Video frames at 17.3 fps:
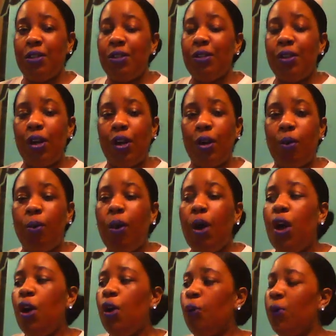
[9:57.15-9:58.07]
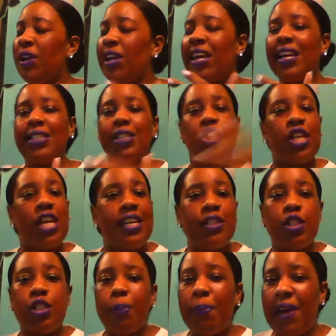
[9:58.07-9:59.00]
You know, we can't
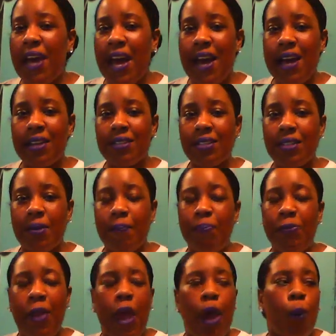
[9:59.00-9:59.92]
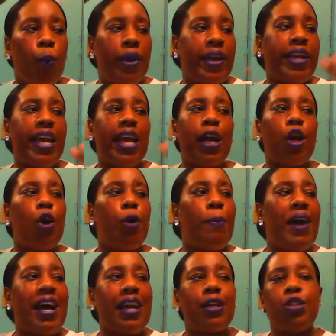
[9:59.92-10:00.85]
change the past. We can't go
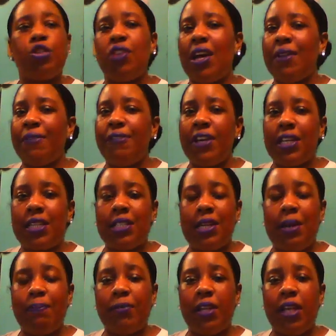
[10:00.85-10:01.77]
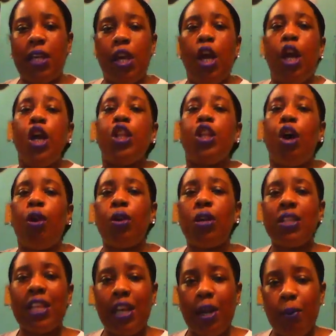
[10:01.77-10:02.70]
back and try to fix something. The
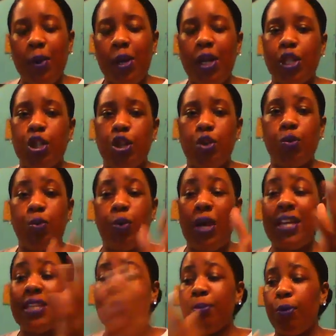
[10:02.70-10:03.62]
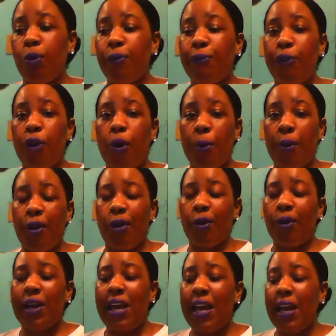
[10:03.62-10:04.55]
only thing that we can do is move forward,
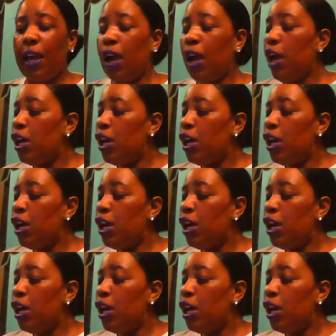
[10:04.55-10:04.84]
okay?